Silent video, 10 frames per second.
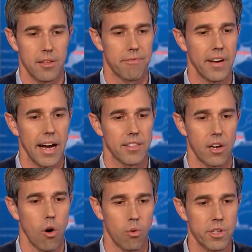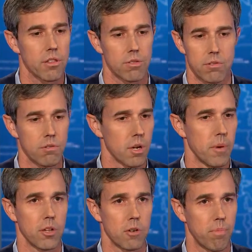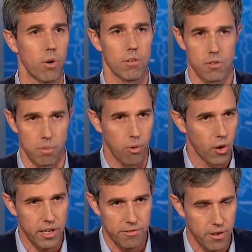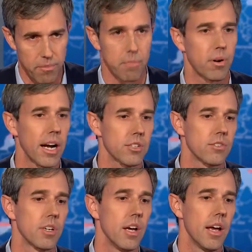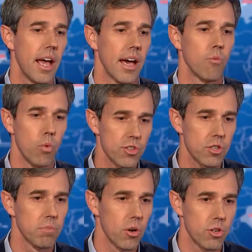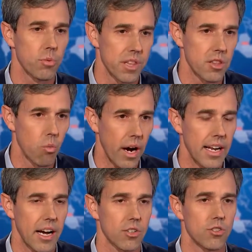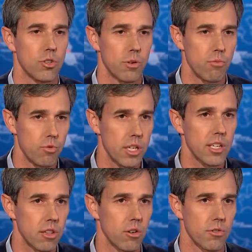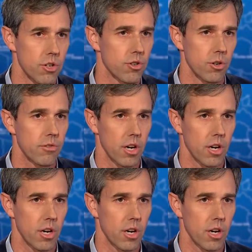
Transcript: And the fact that only through the Mueller report, the reporting from the press, and whistleblowers within the White House, do we really learn the so truth?